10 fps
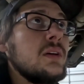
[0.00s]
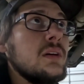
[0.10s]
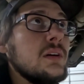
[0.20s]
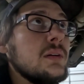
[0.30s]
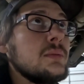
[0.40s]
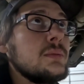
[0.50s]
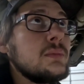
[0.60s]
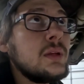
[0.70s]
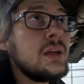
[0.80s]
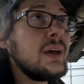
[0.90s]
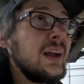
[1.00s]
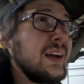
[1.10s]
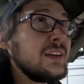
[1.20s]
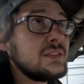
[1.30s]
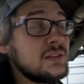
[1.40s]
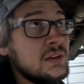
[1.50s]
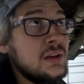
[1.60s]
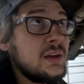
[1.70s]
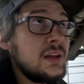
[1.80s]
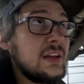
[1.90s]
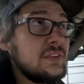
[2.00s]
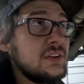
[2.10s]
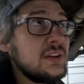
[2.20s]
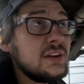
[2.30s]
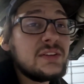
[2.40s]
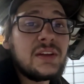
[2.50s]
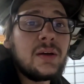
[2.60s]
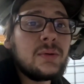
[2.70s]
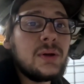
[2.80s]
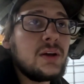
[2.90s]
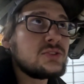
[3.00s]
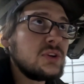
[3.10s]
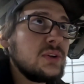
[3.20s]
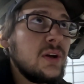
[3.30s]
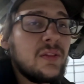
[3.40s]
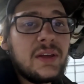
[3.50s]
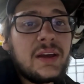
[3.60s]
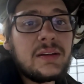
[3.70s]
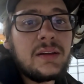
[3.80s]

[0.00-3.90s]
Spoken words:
And I guess if it does, I'll show you all that.